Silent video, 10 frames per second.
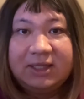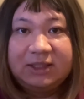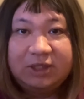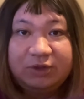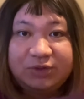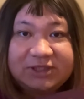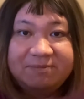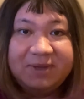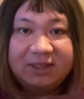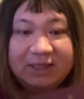you to
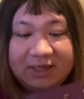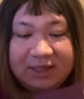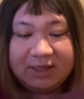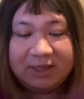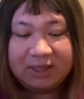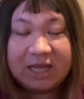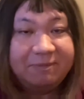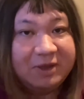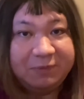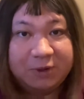submit
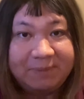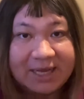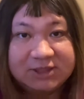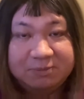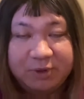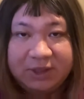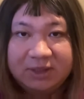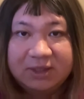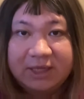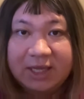copy of your passport,